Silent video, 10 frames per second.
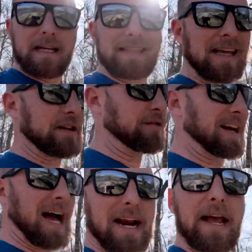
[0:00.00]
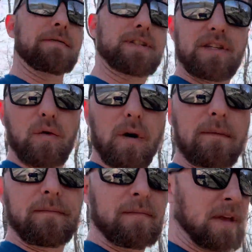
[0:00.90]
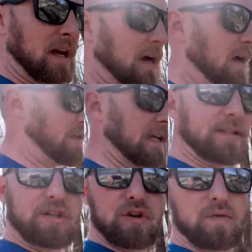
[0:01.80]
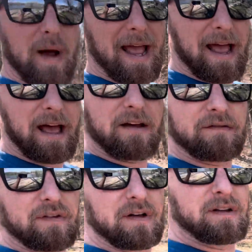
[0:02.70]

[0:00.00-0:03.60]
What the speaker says: They do not have sewer. They do have